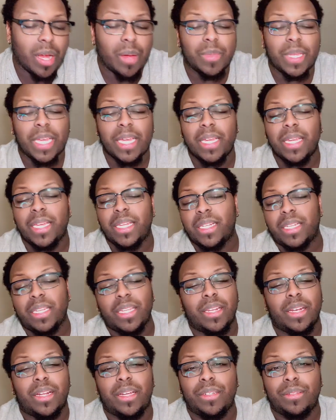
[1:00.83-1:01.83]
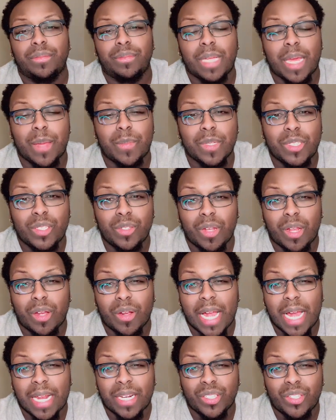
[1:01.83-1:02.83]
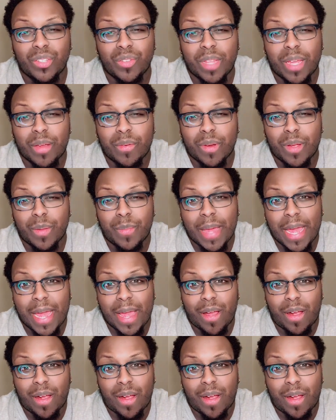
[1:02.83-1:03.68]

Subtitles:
they had, you know, ain't been too long, got into that real bad